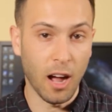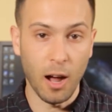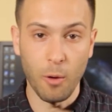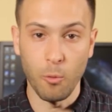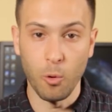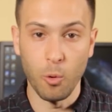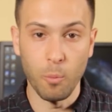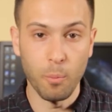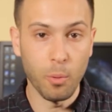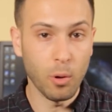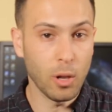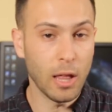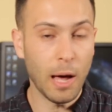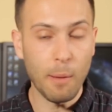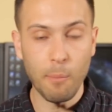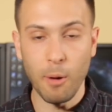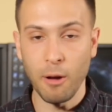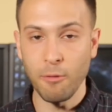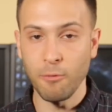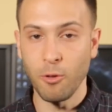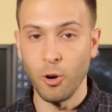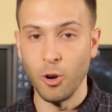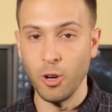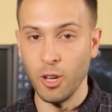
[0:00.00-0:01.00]
I will pull out
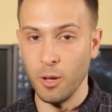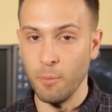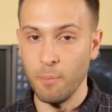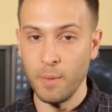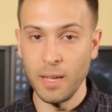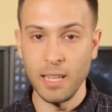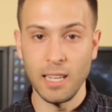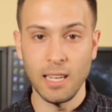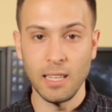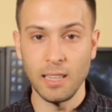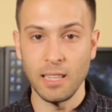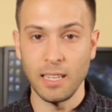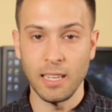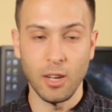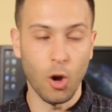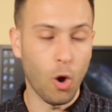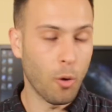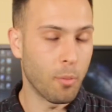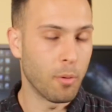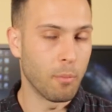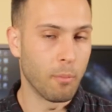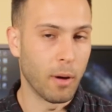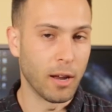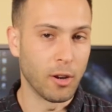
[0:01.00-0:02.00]
my phone immediately,
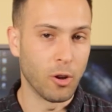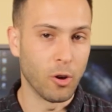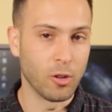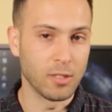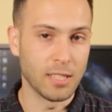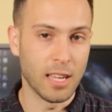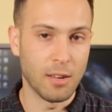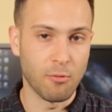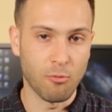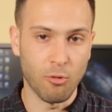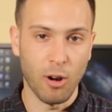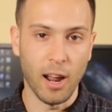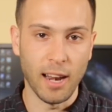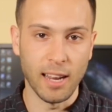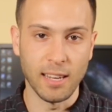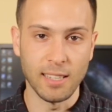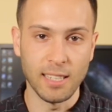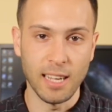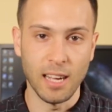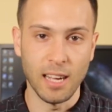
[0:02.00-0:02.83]
open my notes, and write it